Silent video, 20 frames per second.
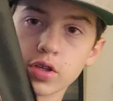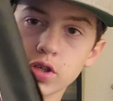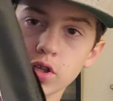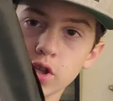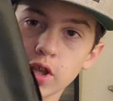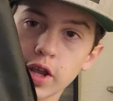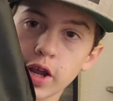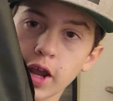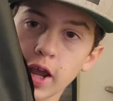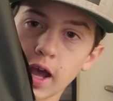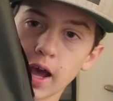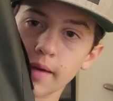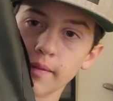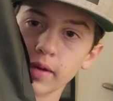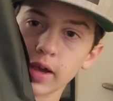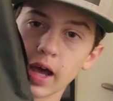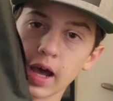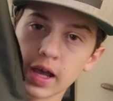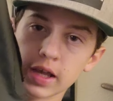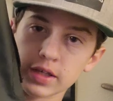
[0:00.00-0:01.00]
So there you have
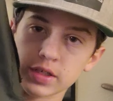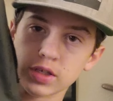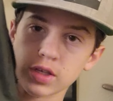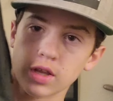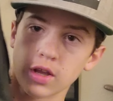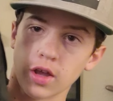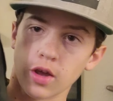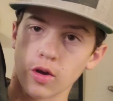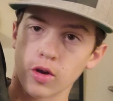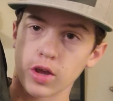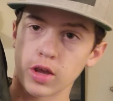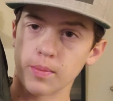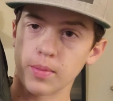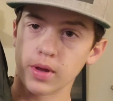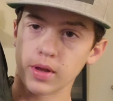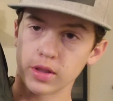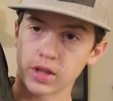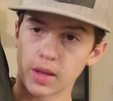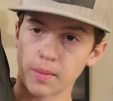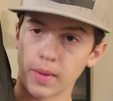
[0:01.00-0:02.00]
it, guys. They,
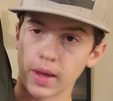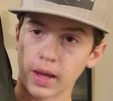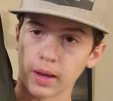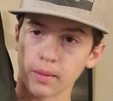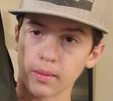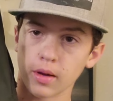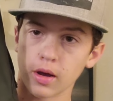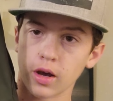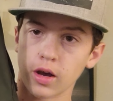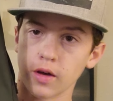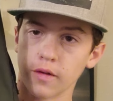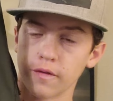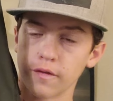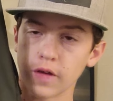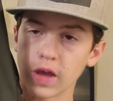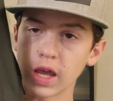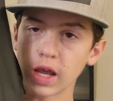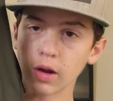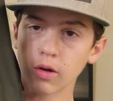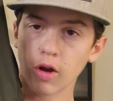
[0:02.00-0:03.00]
they make uh,
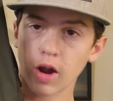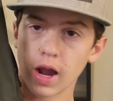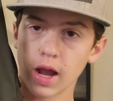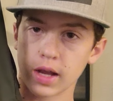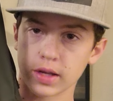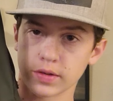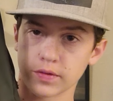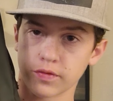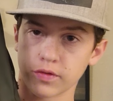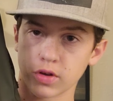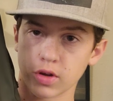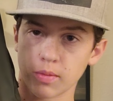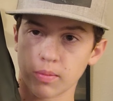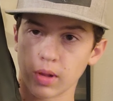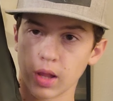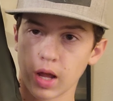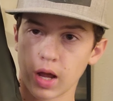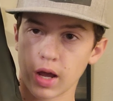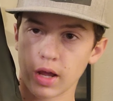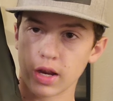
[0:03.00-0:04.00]
fake grass for your
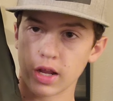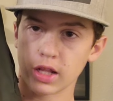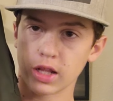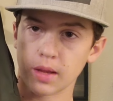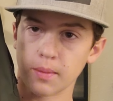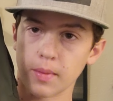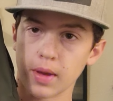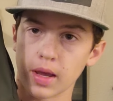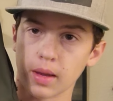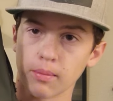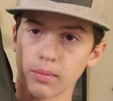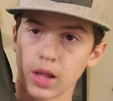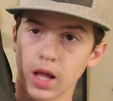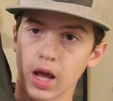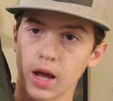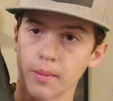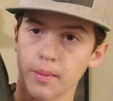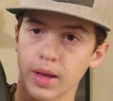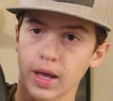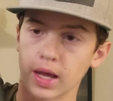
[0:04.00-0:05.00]
blind, and they make
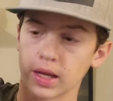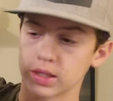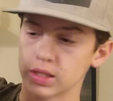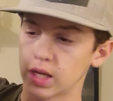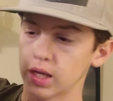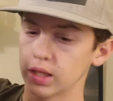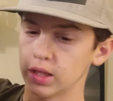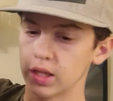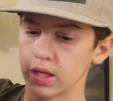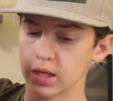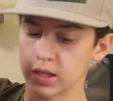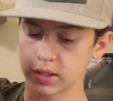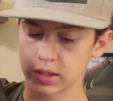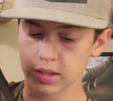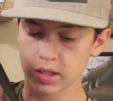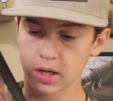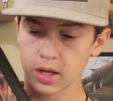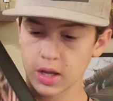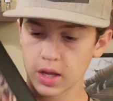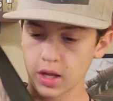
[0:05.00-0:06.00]
blind bags like
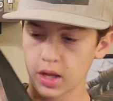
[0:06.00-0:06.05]
this.